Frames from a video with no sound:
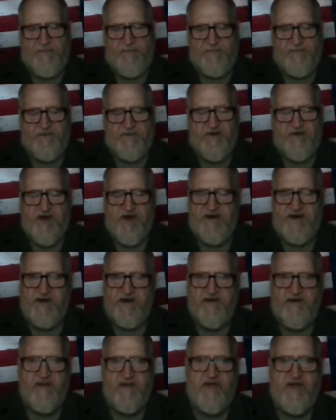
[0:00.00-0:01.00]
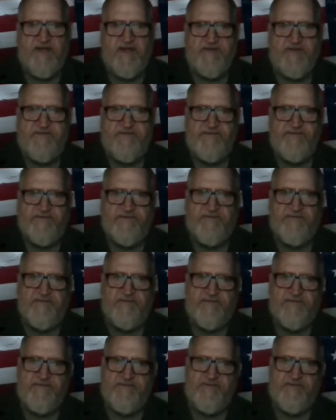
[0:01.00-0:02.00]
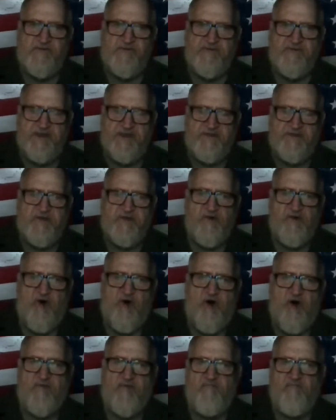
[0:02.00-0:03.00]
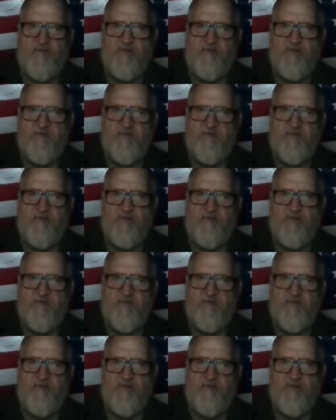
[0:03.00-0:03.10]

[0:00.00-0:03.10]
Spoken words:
United Airlines, as soon as they took off,